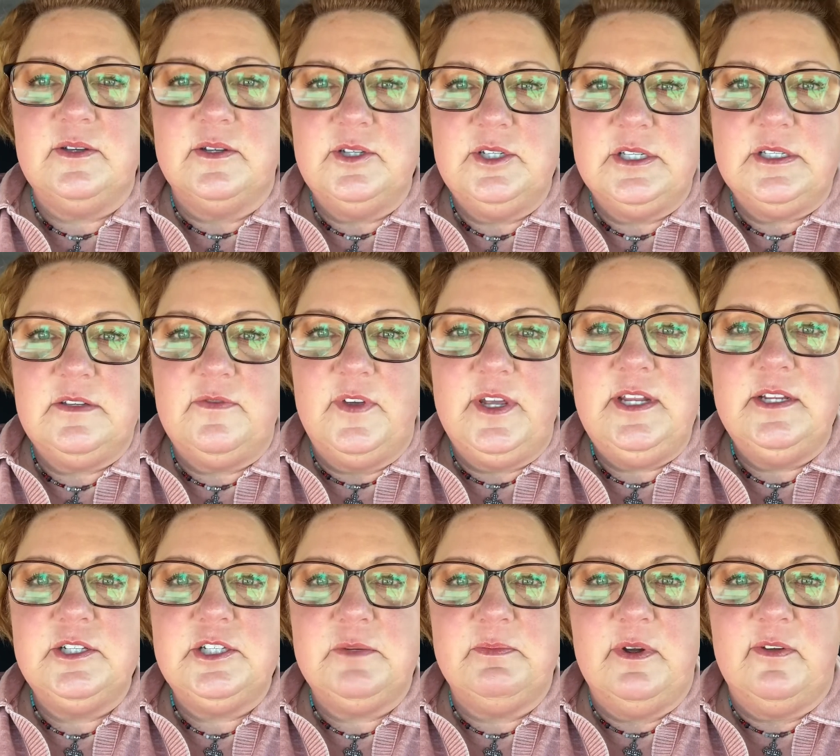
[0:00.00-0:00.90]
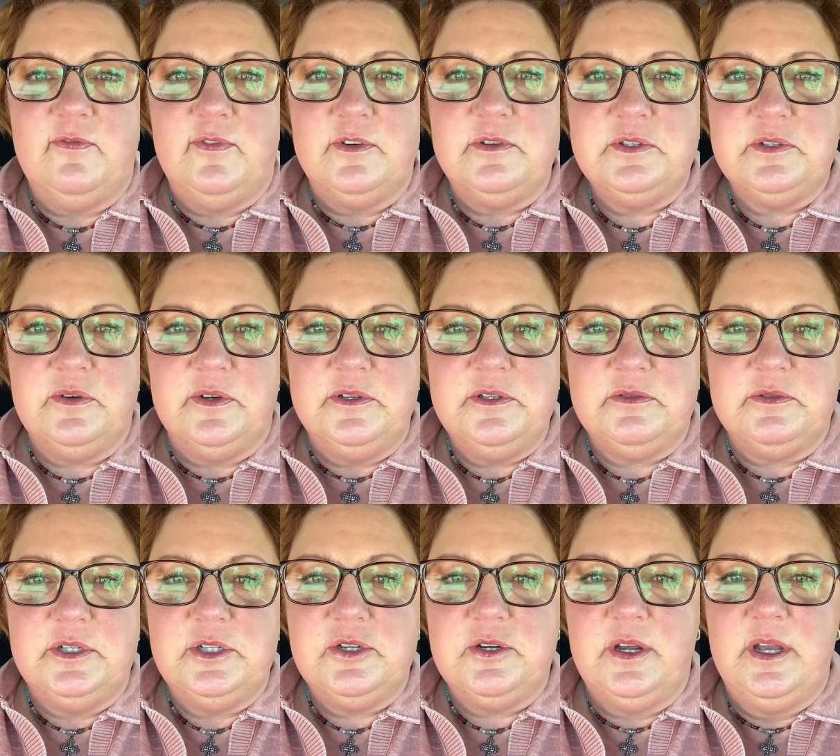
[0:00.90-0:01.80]
I just finished my first
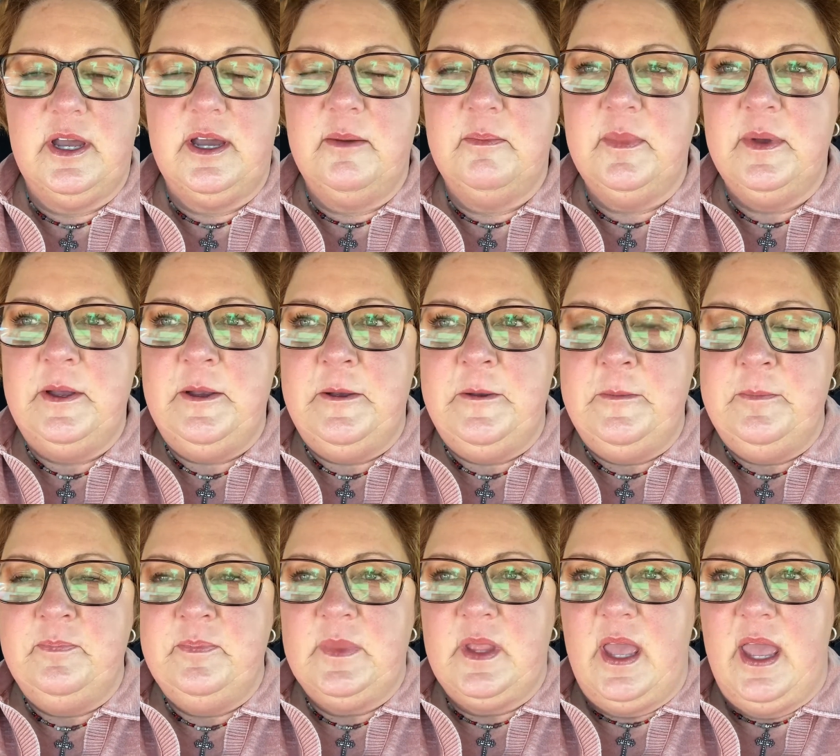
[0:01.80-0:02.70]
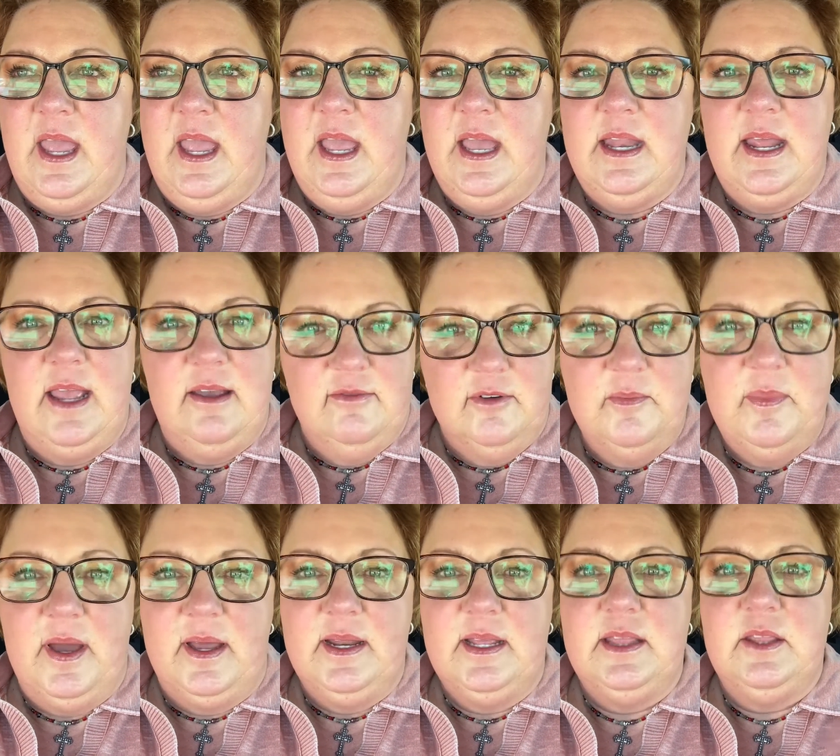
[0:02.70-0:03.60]
grocery trip and
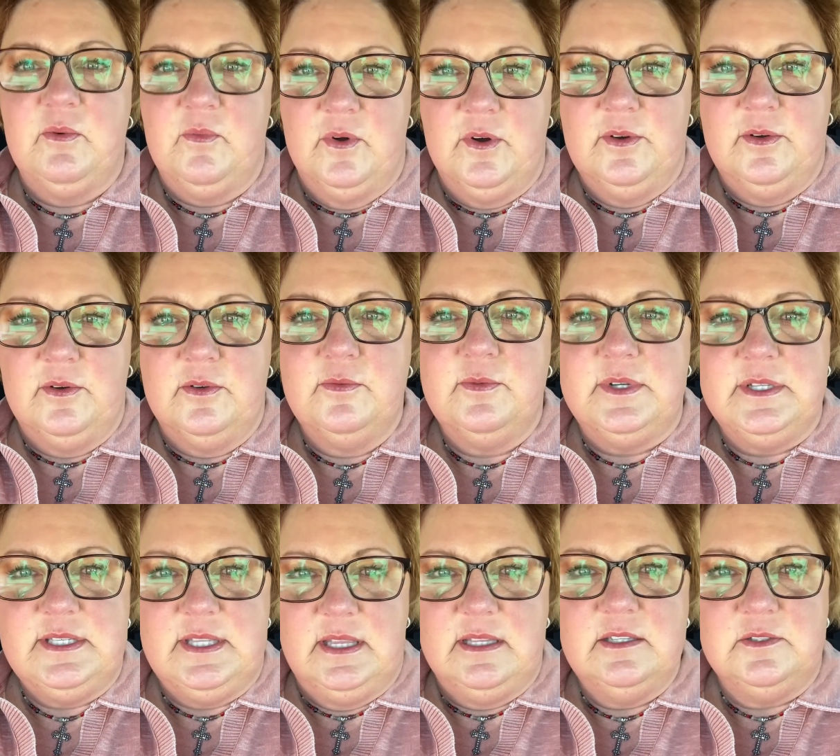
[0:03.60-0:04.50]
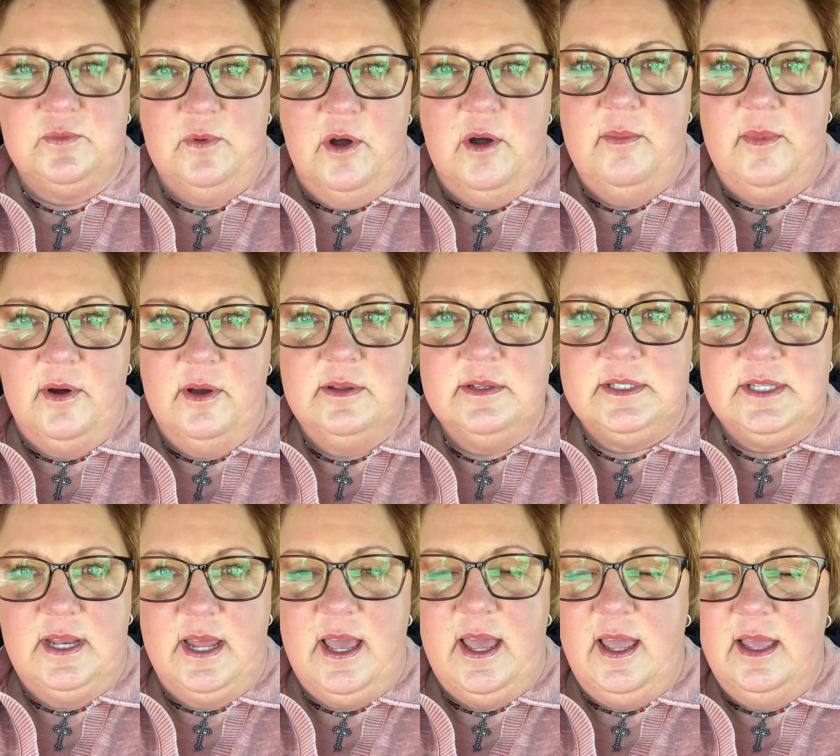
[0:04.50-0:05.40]
everybody in the world was at this Walmart
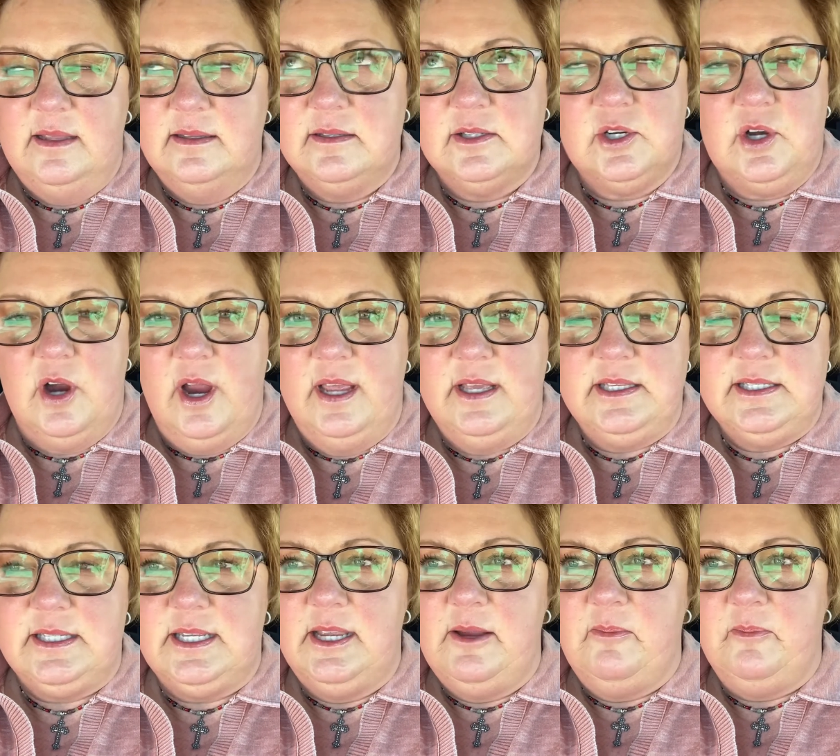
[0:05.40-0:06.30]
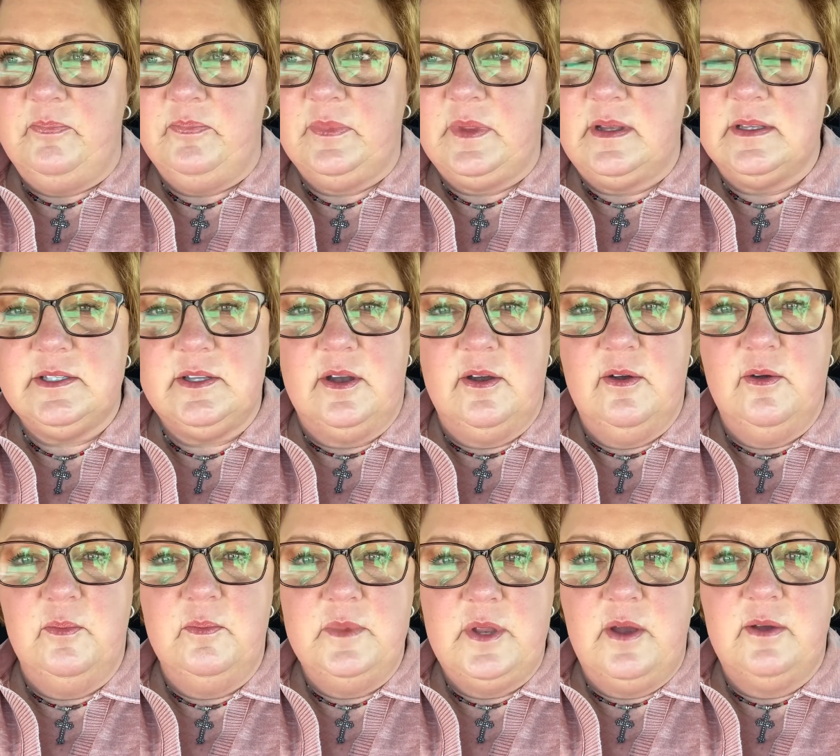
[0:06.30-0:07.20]
today. It's crazy. So
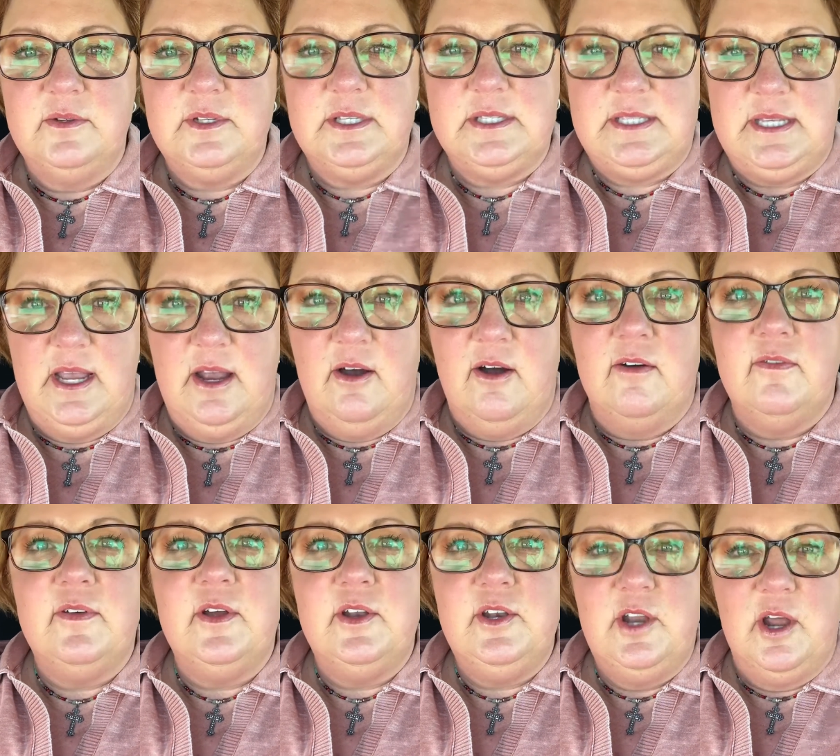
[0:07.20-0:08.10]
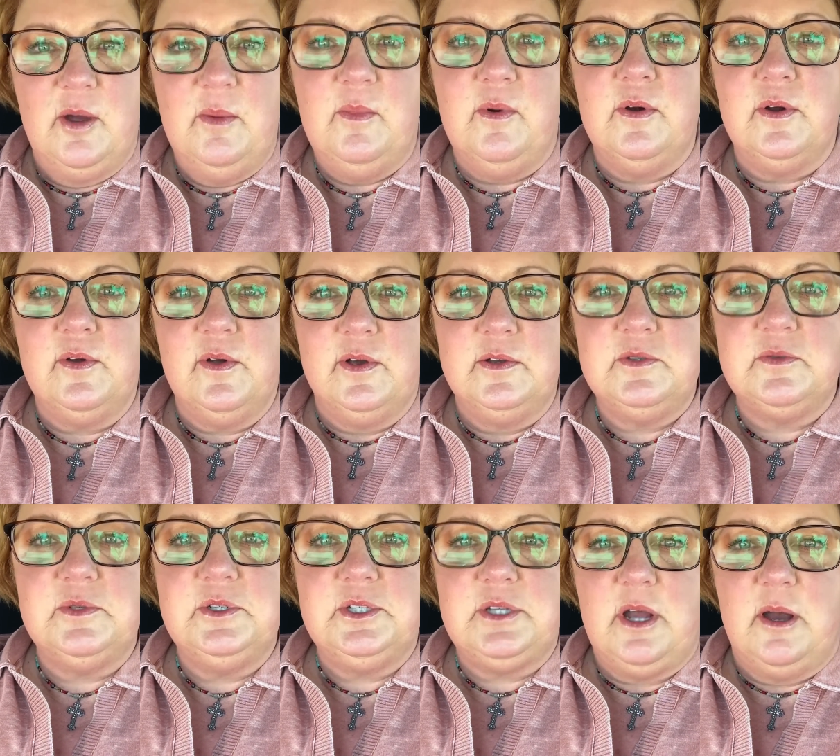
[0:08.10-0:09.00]
note to self, no more
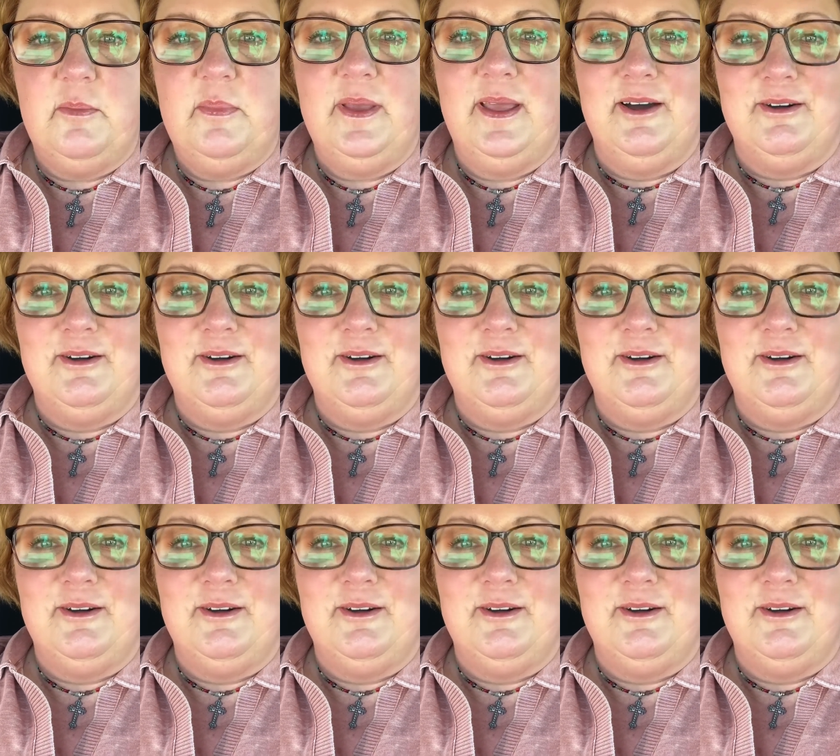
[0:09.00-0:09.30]
grocery shopping